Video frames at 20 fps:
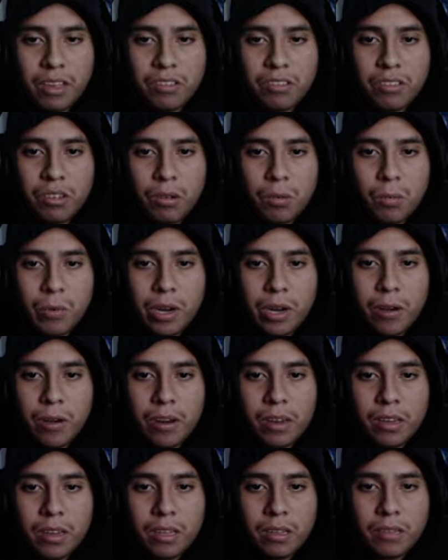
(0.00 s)
so we're
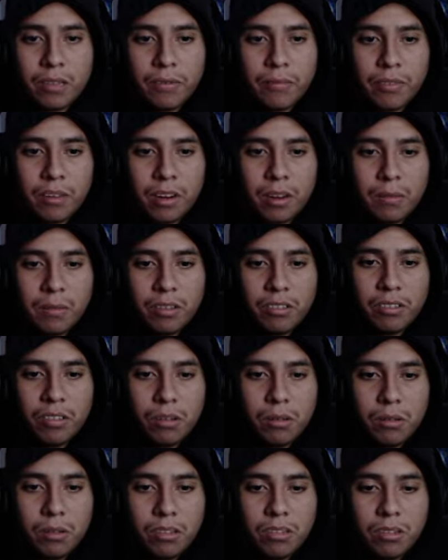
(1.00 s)
in the elevator. Let's
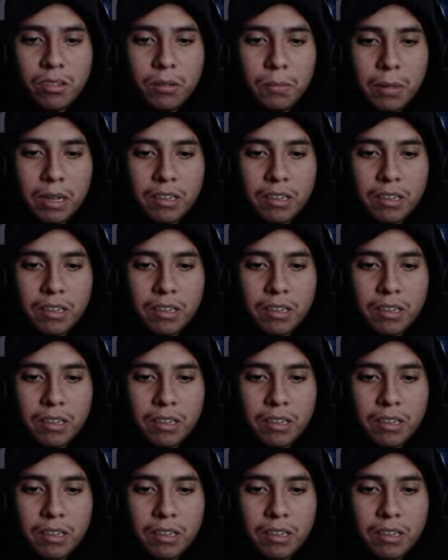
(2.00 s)
go. Let's look at my